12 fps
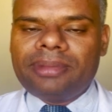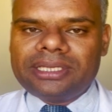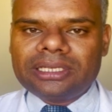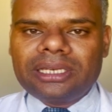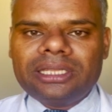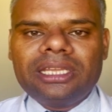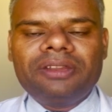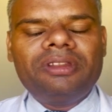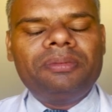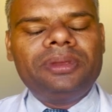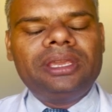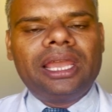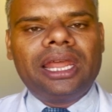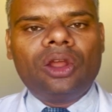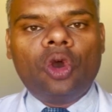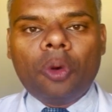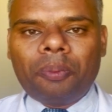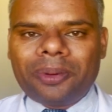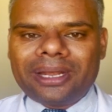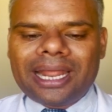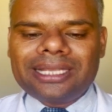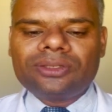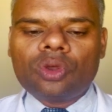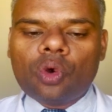basically there will be an openness